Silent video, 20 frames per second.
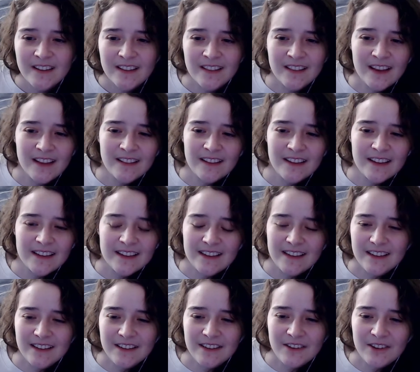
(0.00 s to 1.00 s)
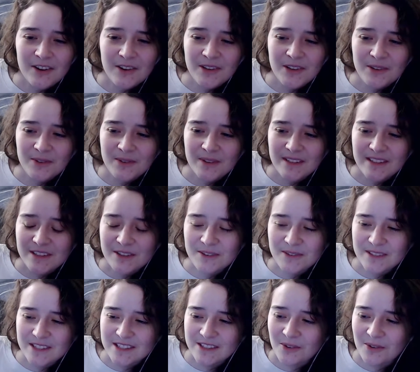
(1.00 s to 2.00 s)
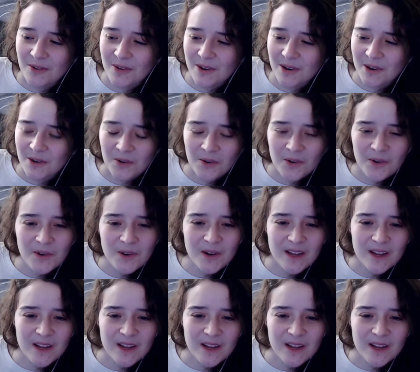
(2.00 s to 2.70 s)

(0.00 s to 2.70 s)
That like, you know, you would score a goal,